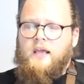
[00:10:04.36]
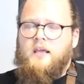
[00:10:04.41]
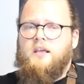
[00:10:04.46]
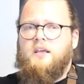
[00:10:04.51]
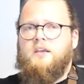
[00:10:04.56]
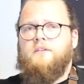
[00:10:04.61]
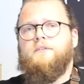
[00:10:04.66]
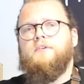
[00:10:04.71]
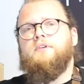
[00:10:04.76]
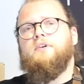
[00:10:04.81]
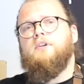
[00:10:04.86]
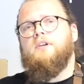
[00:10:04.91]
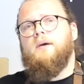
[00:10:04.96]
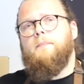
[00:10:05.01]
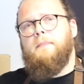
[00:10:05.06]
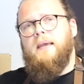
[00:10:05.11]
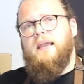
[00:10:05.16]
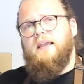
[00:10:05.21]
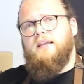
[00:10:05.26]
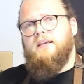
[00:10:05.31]
If you're gonna
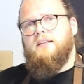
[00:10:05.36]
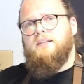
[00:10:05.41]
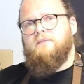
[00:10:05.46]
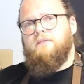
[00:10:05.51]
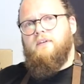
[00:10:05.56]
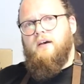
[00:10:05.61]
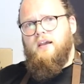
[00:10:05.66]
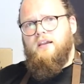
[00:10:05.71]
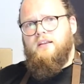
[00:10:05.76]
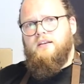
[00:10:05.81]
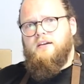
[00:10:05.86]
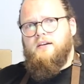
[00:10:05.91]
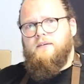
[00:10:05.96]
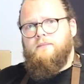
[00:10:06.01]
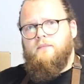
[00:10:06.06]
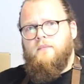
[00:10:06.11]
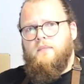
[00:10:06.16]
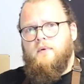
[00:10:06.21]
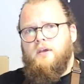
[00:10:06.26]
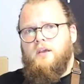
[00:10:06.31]
make it finer,
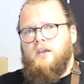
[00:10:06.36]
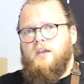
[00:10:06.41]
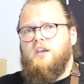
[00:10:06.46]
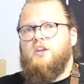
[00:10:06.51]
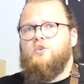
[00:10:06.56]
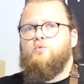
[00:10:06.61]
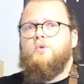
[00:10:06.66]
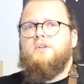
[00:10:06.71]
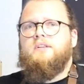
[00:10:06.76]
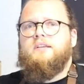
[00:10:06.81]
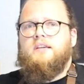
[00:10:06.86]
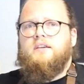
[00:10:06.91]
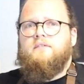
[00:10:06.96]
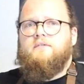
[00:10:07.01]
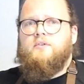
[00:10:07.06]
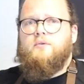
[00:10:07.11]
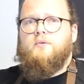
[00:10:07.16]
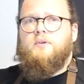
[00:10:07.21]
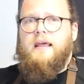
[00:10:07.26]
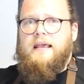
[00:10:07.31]
it will
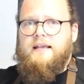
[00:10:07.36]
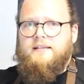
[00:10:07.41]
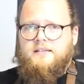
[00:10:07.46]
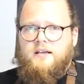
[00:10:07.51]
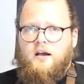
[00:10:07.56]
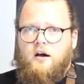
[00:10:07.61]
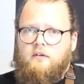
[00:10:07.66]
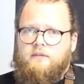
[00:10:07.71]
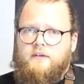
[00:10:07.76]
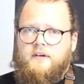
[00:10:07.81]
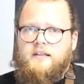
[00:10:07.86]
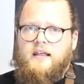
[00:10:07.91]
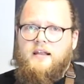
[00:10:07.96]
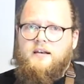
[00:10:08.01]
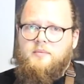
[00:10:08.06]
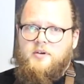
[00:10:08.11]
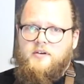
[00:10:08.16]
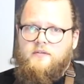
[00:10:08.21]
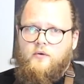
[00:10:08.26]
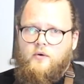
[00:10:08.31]
give you less coffee
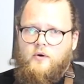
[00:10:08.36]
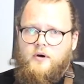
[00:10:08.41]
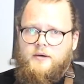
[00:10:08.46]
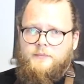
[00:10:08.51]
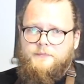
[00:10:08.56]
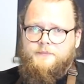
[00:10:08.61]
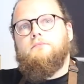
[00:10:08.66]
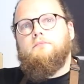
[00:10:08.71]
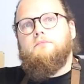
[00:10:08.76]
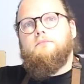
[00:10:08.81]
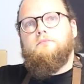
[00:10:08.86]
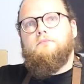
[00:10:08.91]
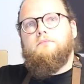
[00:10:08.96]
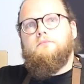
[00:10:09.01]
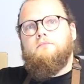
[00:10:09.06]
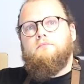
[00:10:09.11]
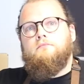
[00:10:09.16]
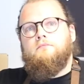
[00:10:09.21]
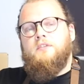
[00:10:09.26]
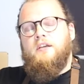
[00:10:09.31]
than before.
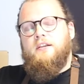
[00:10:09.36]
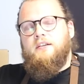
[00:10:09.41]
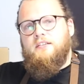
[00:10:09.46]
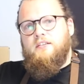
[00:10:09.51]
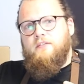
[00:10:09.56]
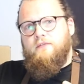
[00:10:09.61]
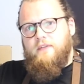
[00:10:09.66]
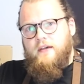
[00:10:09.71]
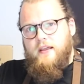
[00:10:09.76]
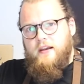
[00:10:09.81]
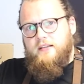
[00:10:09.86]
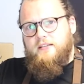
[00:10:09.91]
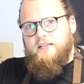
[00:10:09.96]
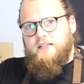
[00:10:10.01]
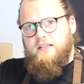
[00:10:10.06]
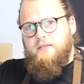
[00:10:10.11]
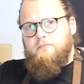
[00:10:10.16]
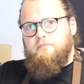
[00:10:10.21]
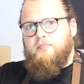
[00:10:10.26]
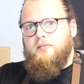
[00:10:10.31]
There is a very
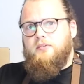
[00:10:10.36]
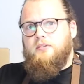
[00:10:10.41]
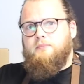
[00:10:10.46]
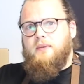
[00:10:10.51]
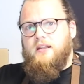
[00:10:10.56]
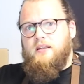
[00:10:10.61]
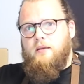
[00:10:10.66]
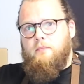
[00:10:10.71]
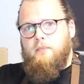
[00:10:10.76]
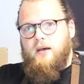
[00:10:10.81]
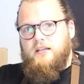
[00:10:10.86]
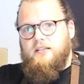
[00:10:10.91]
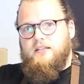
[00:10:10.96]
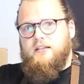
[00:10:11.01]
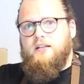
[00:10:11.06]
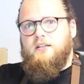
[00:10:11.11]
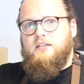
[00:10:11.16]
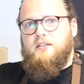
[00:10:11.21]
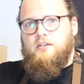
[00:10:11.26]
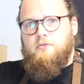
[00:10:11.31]
simple
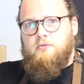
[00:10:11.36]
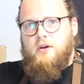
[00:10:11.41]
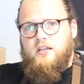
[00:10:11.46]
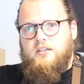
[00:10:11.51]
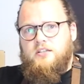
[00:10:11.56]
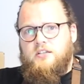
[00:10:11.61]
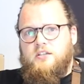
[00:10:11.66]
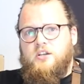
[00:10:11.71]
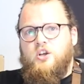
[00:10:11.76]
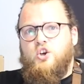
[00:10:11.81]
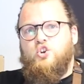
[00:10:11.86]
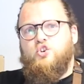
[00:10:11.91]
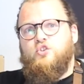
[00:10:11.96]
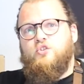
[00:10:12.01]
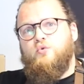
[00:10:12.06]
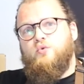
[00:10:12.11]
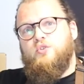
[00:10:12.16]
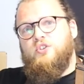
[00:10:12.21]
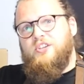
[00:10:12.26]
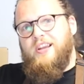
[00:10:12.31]
mathematical equation
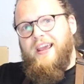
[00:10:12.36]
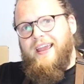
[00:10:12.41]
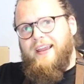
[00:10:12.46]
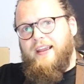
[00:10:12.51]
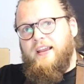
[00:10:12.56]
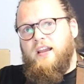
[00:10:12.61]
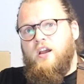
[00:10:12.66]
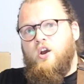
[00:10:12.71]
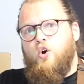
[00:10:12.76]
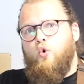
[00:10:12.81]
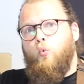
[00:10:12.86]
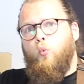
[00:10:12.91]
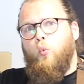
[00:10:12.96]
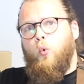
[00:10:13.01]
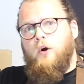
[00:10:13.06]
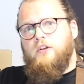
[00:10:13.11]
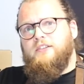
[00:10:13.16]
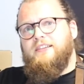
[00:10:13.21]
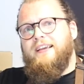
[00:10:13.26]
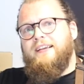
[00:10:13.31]
to check
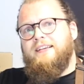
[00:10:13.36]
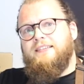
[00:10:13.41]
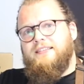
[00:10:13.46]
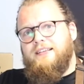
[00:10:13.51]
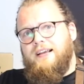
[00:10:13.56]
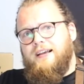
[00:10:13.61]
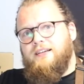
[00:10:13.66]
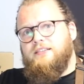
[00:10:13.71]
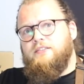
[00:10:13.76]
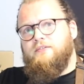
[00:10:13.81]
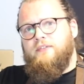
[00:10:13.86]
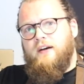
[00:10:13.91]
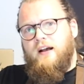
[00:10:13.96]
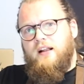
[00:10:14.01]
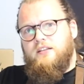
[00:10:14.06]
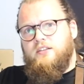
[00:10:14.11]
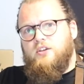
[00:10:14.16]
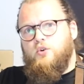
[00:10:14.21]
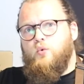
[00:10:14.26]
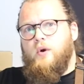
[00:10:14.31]
what exact
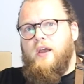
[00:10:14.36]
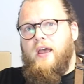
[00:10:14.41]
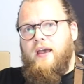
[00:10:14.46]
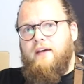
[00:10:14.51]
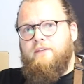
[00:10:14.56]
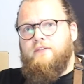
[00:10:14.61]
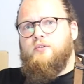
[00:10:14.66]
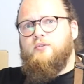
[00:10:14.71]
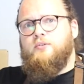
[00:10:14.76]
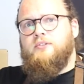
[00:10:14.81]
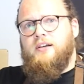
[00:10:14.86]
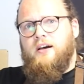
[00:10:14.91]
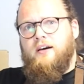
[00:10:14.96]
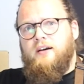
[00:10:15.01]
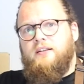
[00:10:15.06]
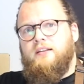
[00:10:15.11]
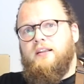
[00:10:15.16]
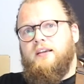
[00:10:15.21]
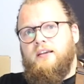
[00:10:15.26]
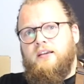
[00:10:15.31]
value we have to
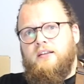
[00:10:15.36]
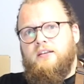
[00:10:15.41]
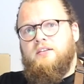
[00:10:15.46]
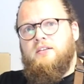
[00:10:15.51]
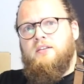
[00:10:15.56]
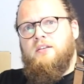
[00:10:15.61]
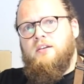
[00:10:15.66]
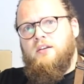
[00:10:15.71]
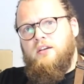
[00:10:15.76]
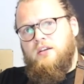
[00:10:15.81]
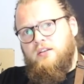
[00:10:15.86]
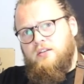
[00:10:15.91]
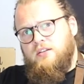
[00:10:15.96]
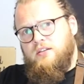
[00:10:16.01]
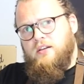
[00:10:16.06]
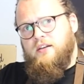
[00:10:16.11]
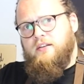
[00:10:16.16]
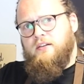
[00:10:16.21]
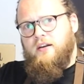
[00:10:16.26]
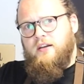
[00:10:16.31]
dial in
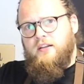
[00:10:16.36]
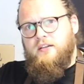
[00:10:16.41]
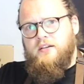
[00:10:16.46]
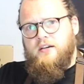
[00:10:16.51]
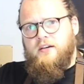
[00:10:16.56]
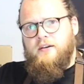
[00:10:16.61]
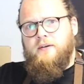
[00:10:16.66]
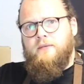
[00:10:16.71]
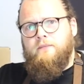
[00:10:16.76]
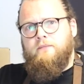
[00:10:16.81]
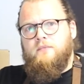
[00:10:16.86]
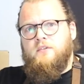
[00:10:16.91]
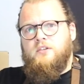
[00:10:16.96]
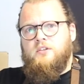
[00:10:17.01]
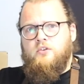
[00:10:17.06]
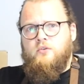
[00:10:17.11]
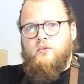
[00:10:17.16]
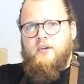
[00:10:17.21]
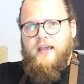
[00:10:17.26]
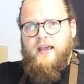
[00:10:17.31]
the grinder
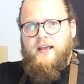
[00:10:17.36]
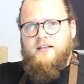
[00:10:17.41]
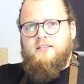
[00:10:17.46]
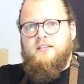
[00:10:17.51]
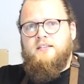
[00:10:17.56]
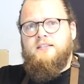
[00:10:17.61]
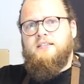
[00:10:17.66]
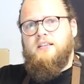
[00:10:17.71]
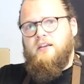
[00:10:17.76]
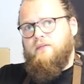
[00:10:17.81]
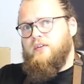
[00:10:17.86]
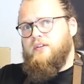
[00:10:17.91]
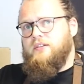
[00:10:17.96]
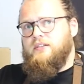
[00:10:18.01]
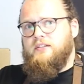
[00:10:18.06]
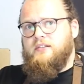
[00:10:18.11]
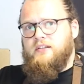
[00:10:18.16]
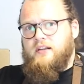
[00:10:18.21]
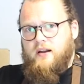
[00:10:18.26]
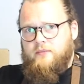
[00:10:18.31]
to get
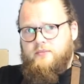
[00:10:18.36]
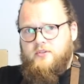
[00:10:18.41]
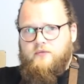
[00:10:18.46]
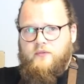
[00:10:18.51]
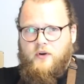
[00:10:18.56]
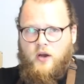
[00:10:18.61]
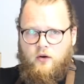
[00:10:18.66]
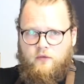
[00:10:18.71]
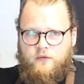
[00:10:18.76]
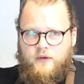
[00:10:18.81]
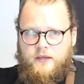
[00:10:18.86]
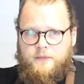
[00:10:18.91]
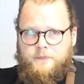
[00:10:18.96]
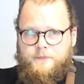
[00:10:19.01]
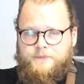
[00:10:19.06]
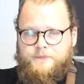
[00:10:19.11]
17 grams of coffee.